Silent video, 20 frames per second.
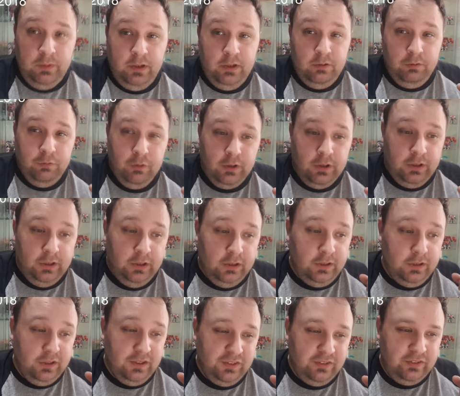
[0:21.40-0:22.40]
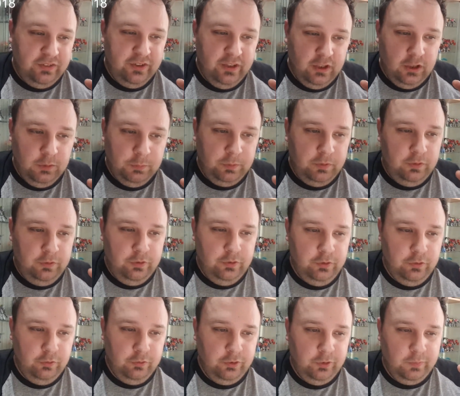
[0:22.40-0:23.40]
getting ready and getting set up to
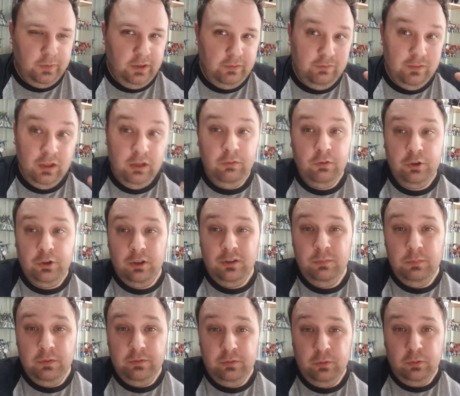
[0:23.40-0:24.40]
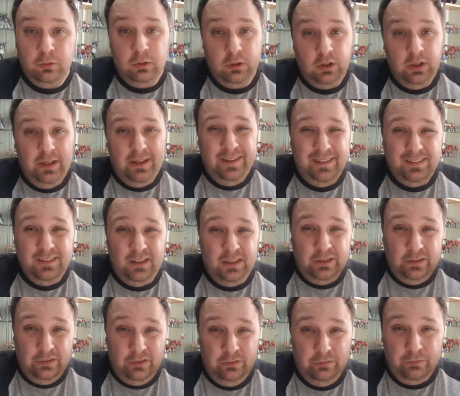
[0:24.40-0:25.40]
do something I've never done before, and that
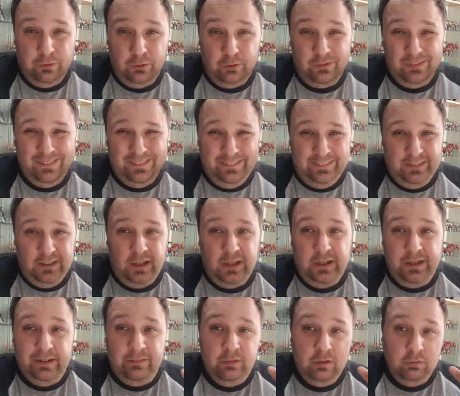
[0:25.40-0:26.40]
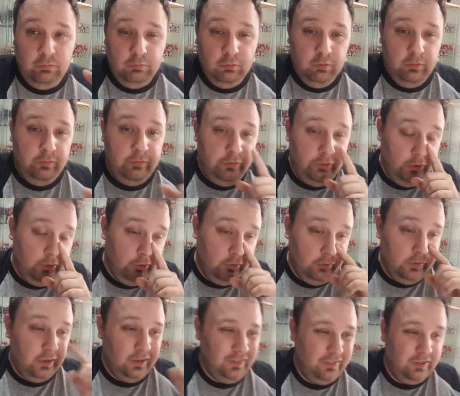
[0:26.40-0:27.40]
is the first live
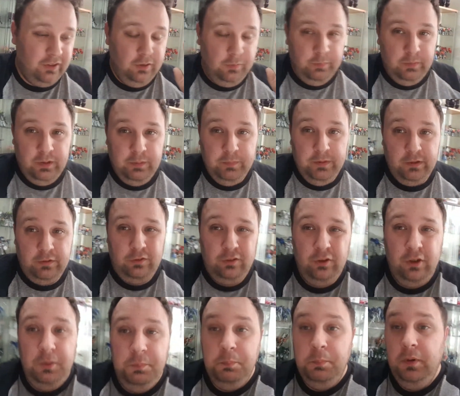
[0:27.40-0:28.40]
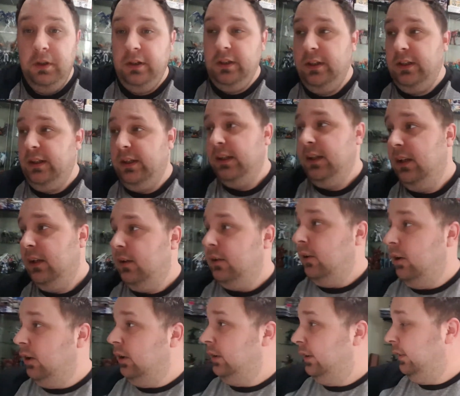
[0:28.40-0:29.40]
review, and it's going to be Master Grade Monday
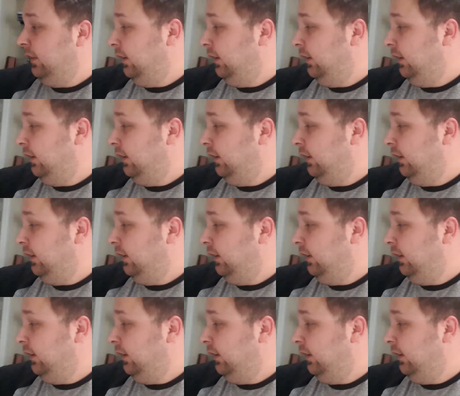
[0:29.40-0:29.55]
on